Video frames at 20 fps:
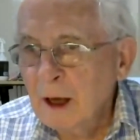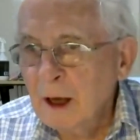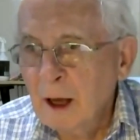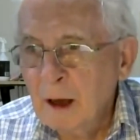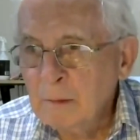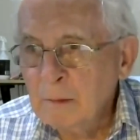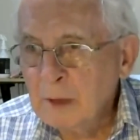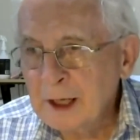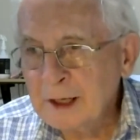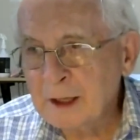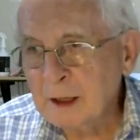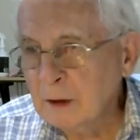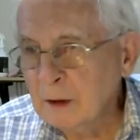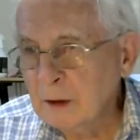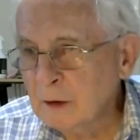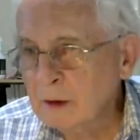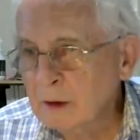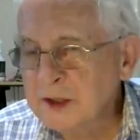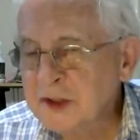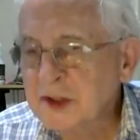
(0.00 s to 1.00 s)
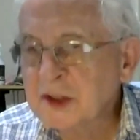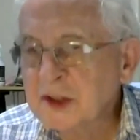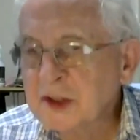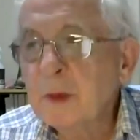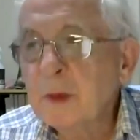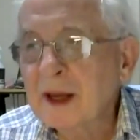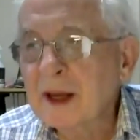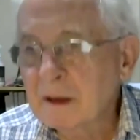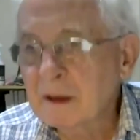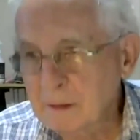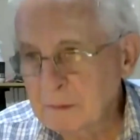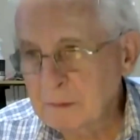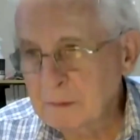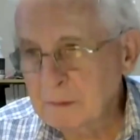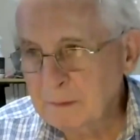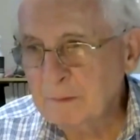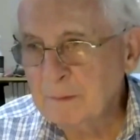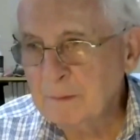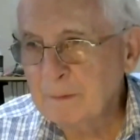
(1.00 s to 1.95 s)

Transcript: I can only suspect.